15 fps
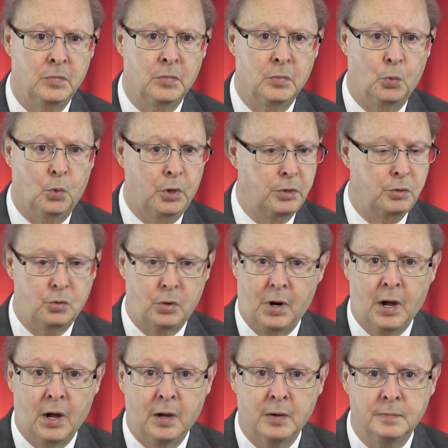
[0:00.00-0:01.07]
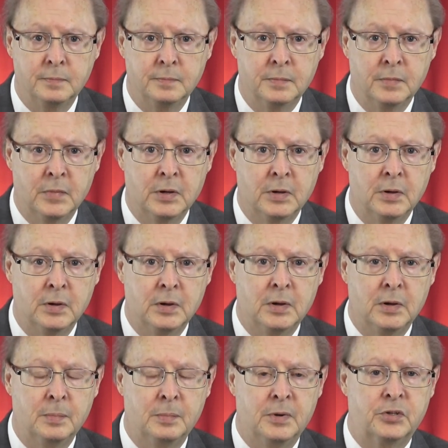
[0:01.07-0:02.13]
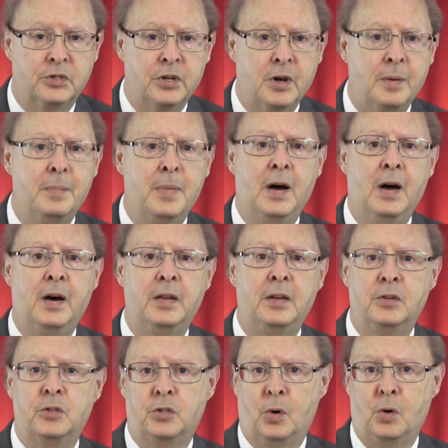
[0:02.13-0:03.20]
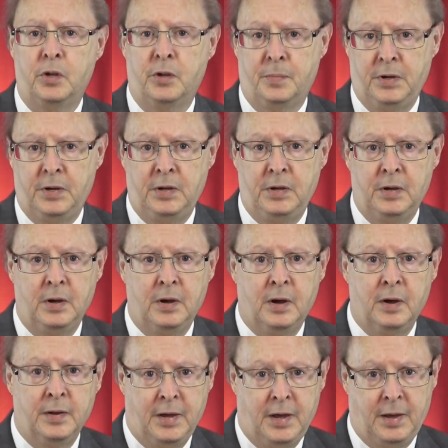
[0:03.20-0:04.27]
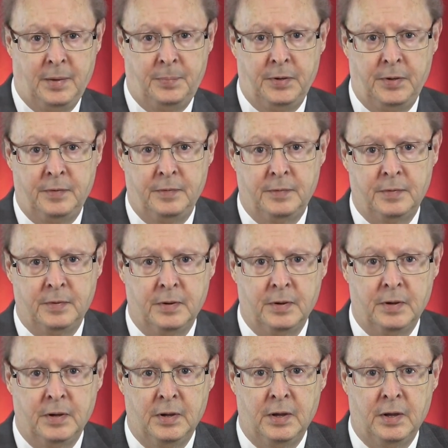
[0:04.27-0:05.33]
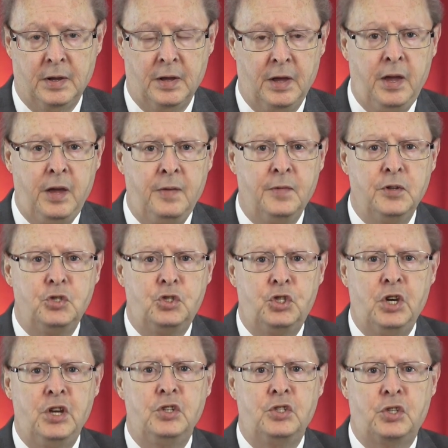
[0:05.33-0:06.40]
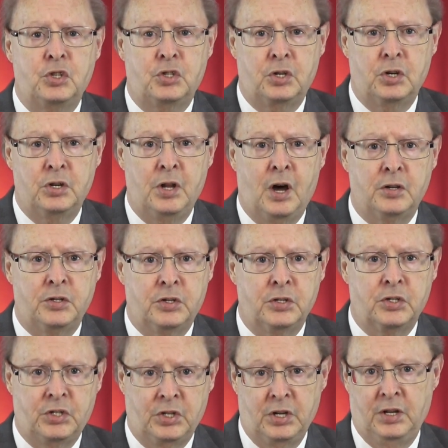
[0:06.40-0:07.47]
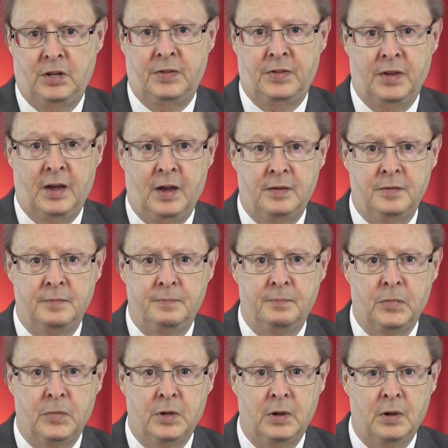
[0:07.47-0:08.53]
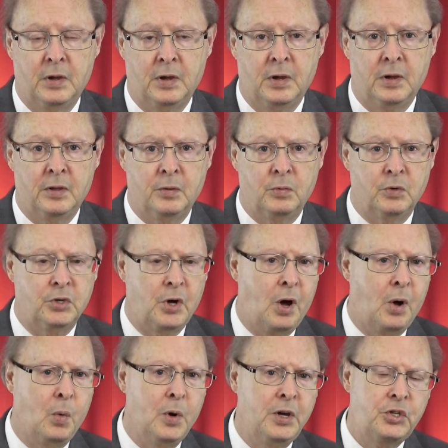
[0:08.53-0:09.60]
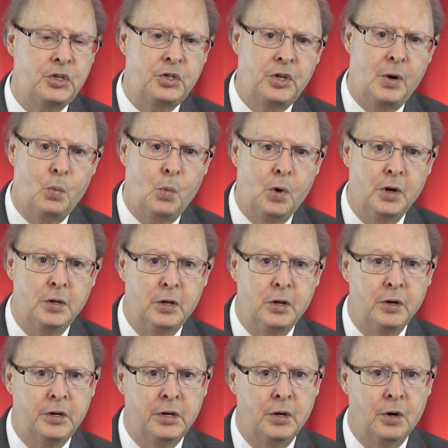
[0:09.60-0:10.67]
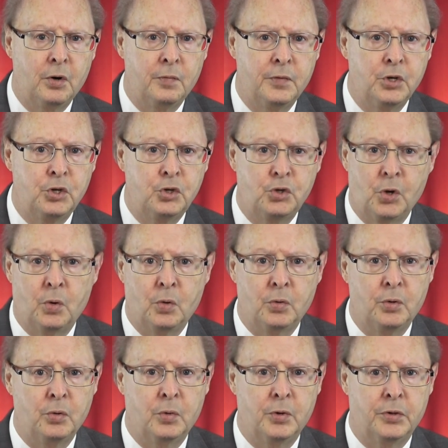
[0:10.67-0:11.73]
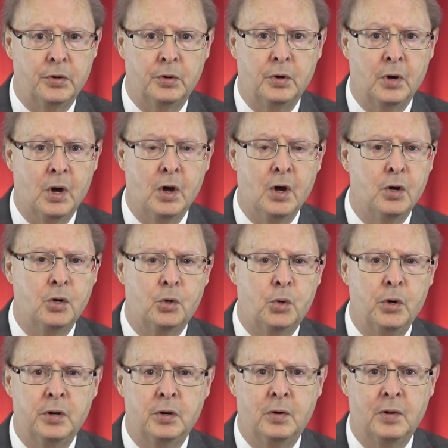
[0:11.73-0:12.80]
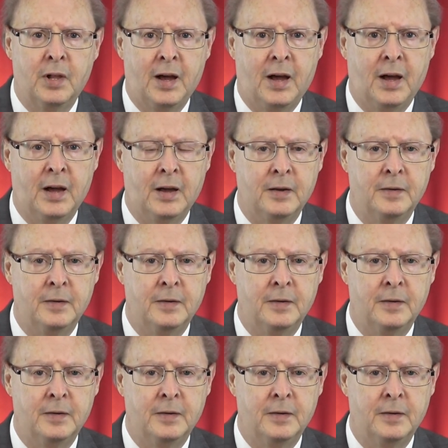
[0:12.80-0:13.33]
We can try, but somebody is going to be unhappy. Even Jesus could not succeed at that. There was always someone looking over his shoulder with a critical eye.